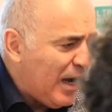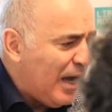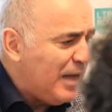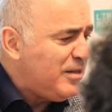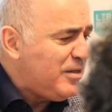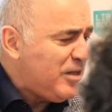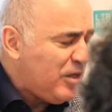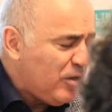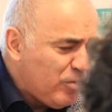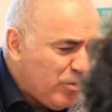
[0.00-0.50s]

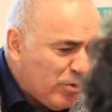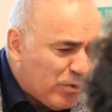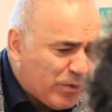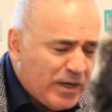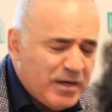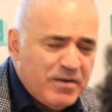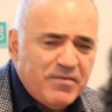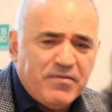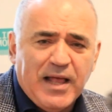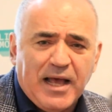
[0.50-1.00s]
until
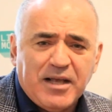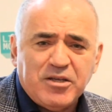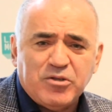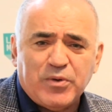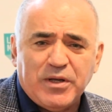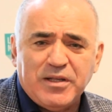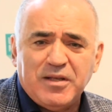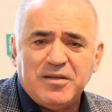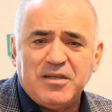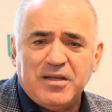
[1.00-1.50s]
Ukrainian flag is
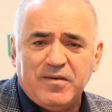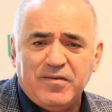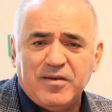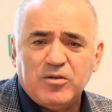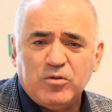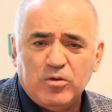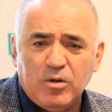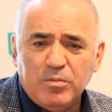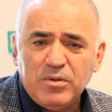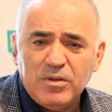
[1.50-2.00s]
raised in
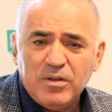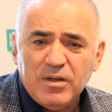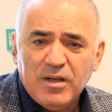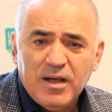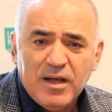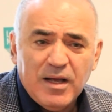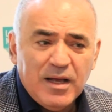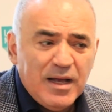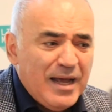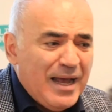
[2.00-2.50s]
Sevastopol.
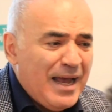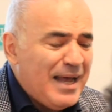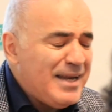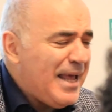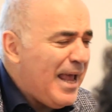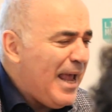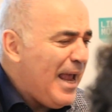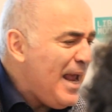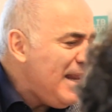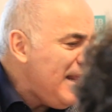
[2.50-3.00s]

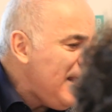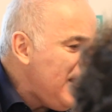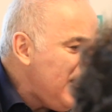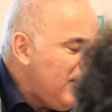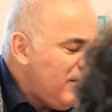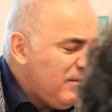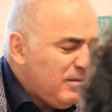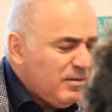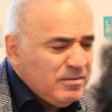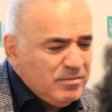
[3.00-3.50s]
And
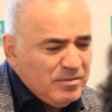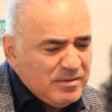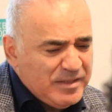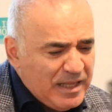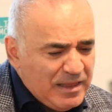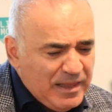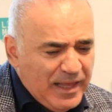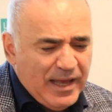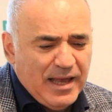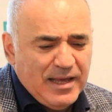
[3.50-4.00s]
any
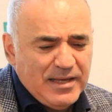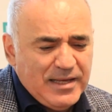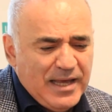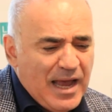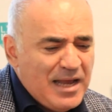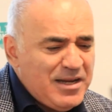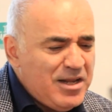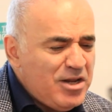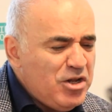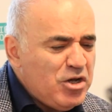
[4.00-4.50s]
delay,
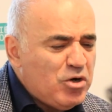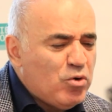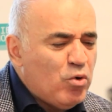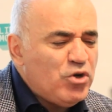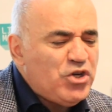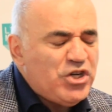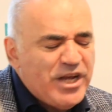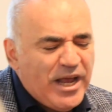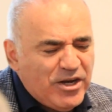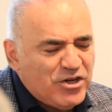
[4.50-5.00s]
any
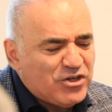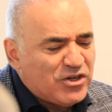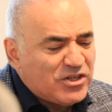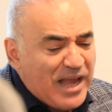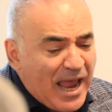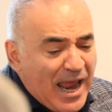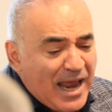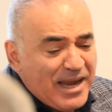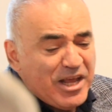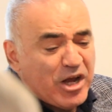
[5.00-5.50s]

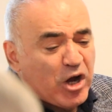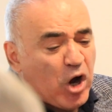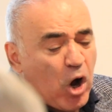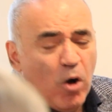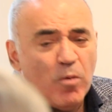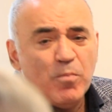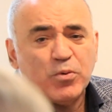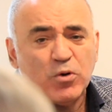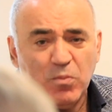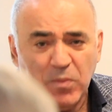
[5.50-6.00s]
negotiation, any
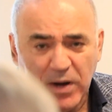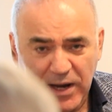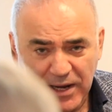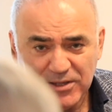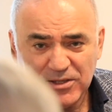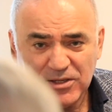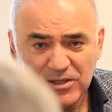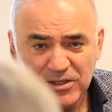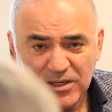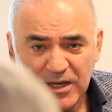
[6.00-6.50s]

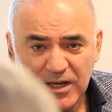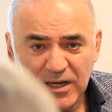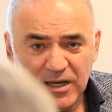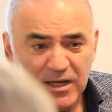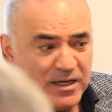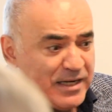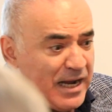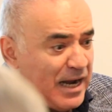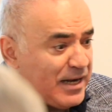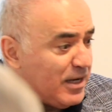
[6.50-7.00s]
compromise
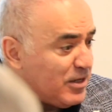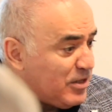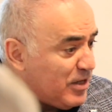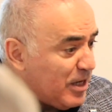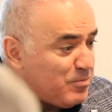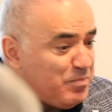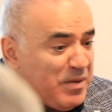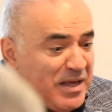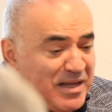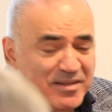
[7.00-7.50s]
that is
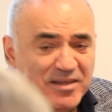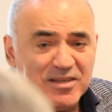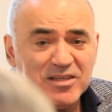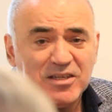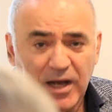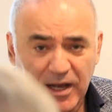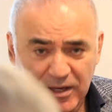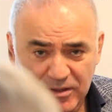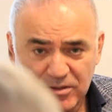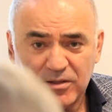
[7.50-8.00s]
just being
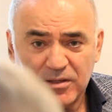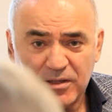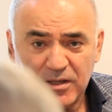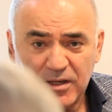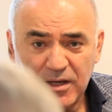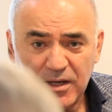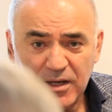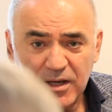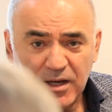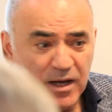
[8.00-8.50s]
discussed,
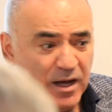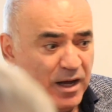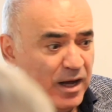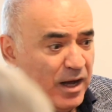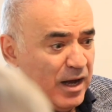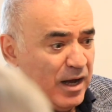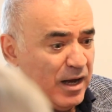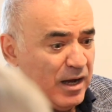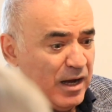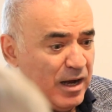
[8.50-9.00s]

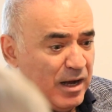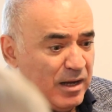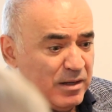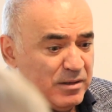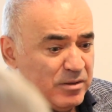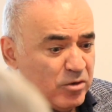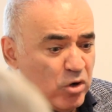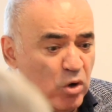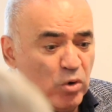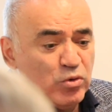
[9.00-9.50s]

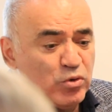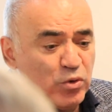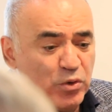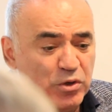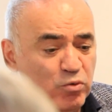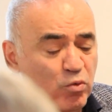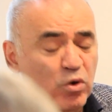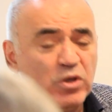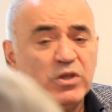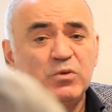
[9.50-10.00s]

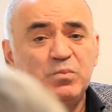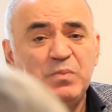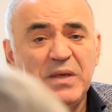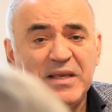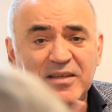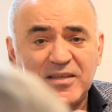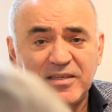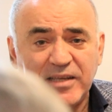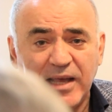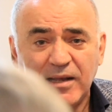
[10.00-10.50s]
contrary to what is
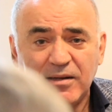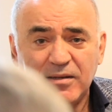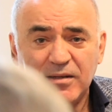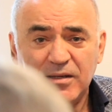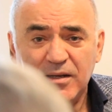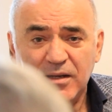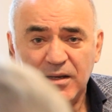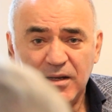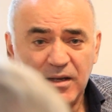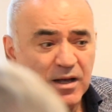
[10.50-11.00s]
being said
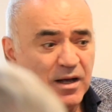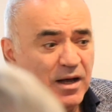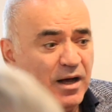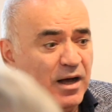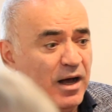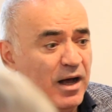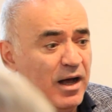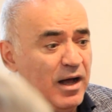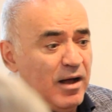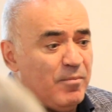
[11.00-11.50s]

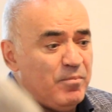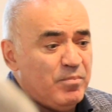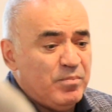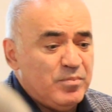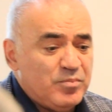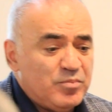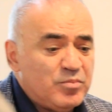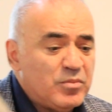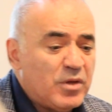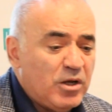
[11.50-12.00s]

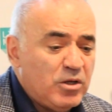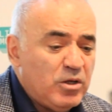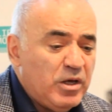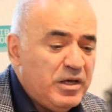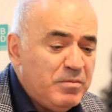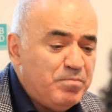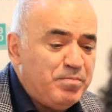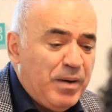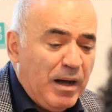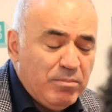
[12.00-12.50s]

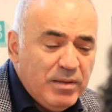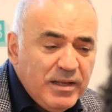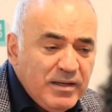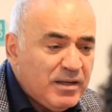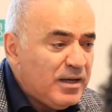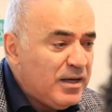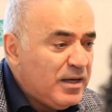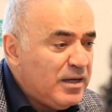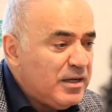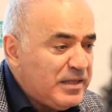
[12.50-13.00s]
in public,
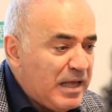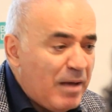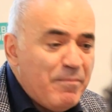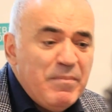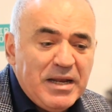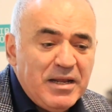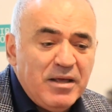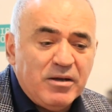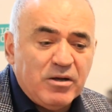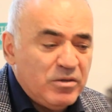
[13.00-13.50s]
there are
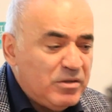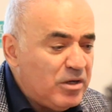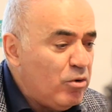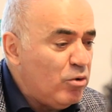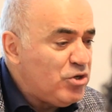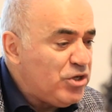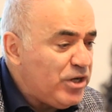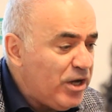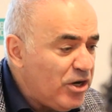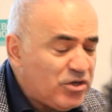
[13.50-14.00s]
many
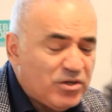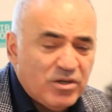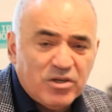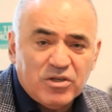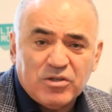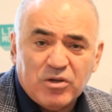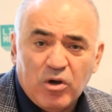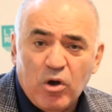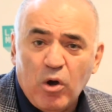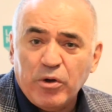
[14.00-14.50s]

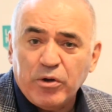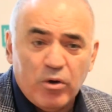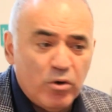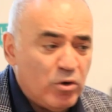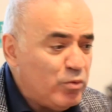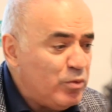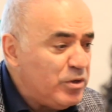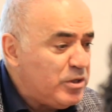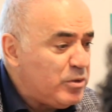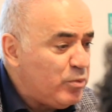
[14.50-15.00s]
negotiations going
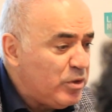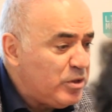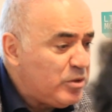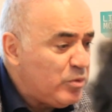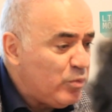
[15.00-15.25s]
on with